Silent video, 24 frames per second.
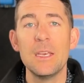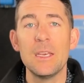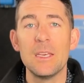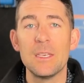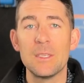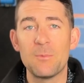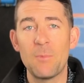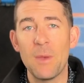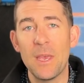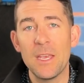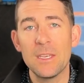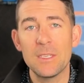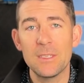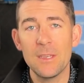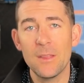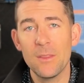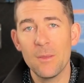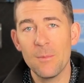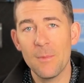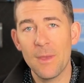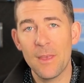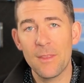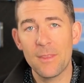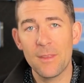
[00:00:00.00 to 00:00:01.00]
is based on
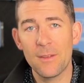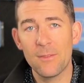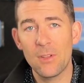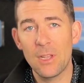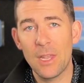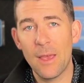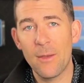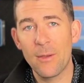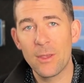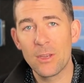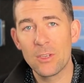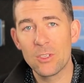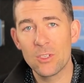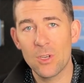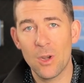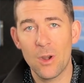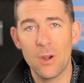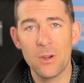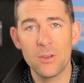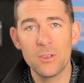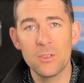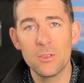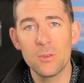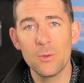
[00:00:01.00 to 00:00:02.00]
the method of allowing
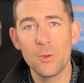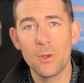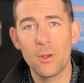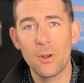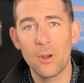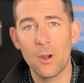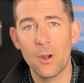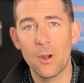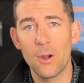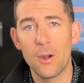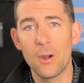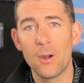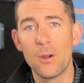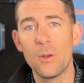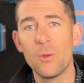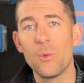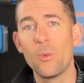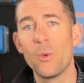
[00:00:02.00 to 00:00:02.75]
charge to occur